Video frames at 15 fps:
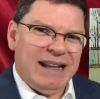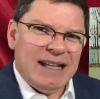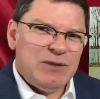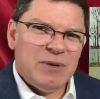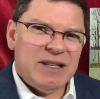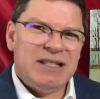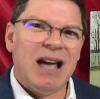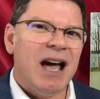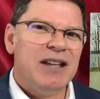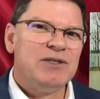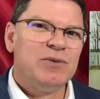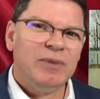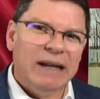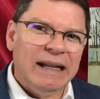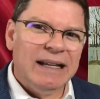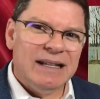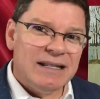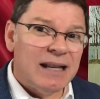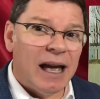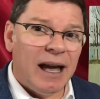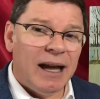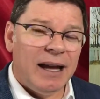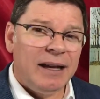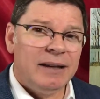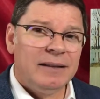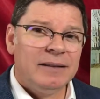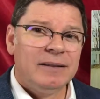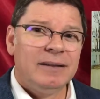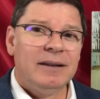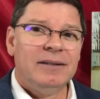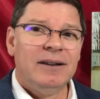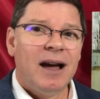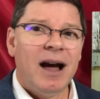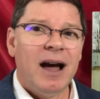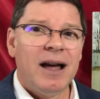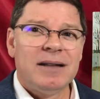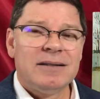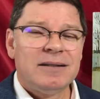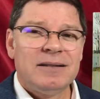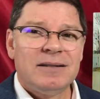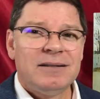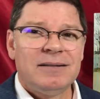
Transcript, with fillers: That's what signs really say. They're not